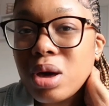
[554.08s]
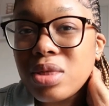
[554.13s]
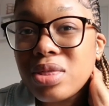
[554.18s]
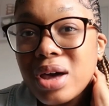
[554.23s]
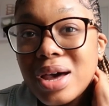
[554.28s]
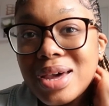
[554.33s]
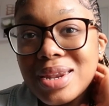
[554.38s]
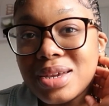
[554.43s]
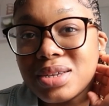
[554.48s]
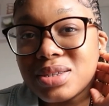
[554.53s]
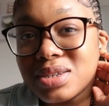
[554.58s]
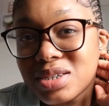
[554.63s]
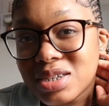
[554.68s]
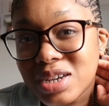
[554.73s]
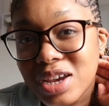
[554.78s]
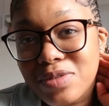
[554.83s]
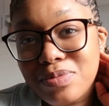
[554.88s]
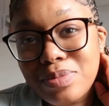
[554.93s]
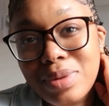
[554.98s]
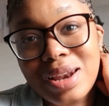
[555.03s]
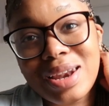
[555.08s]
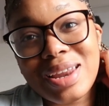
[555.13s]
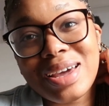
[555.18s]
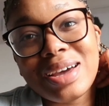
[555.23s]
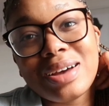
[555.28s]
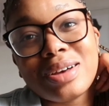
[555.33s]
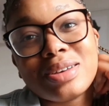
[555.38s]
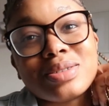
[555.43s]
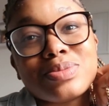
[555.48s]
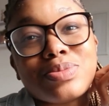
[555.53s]
whether I need to shape my
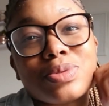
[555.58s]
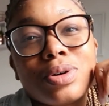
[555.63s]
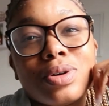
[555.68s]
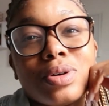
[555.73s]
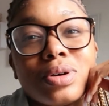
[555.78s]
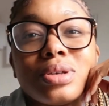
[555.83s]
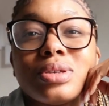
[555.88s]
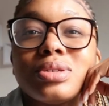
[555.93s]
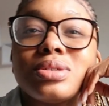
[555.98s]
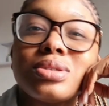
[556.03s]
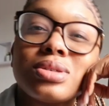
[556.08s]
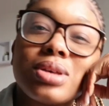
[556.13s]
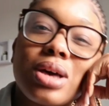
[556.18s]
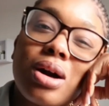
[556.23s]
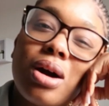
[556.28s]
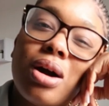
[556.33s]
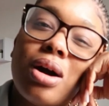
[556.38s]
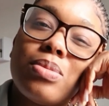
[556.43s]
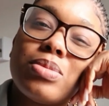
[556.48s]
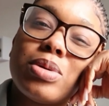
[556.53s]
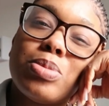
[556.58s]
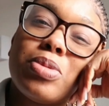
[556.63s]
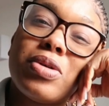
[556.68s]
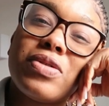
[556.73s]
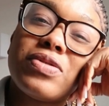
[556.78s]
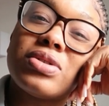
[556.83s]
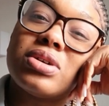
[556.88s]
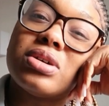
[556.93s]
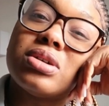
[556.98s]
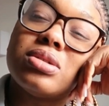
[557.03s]
legs because I can't be
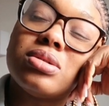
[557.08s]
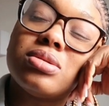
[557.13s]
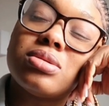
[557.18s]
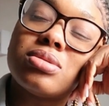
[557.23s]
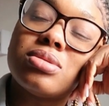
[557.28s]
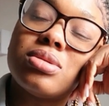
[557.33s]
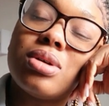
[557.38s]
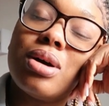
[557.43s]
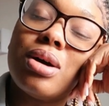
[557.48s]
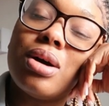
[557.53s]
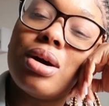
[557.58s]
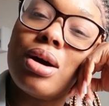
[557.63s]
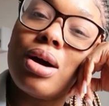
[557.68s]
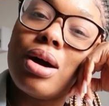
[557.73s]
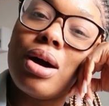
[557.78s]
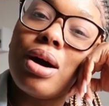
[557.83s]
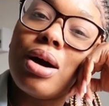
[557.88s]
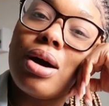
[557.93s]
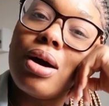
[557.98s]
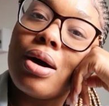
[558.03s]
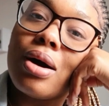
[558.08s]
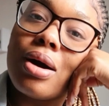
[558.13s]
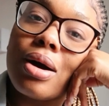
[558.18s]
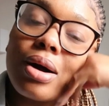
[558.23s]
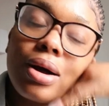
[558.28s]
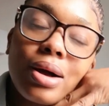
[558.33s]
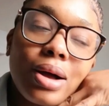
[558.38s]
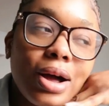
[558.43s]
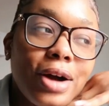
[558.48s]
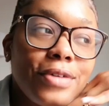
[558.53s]
bothered oh
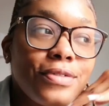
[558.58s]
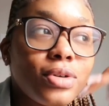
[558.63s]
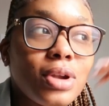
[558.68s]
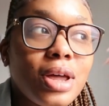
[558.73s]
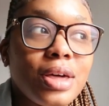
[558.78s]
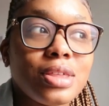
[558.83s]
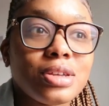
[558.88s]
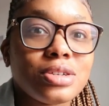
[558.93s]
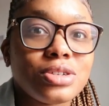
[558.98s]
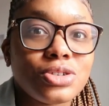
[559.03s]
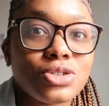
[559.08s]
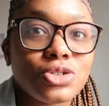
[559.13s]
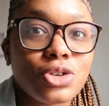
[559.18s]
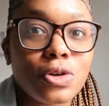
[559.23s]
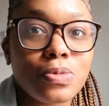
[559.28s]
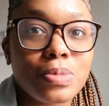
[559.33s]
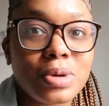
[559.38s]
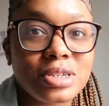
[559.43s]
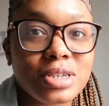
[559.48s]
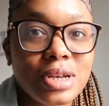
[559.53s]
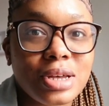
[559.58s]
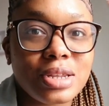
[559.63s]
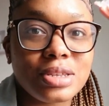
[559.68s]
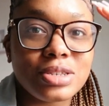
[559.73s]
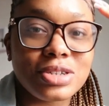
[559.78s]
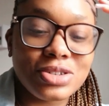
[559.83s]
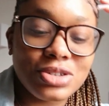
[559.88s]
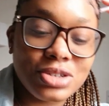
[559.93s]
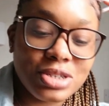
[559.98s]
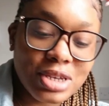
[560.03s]
I feel like there's just so much I need
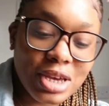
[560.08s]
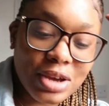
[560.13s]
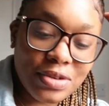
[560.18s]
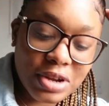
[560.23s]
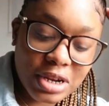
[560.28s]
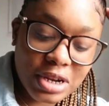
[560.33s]
to do to get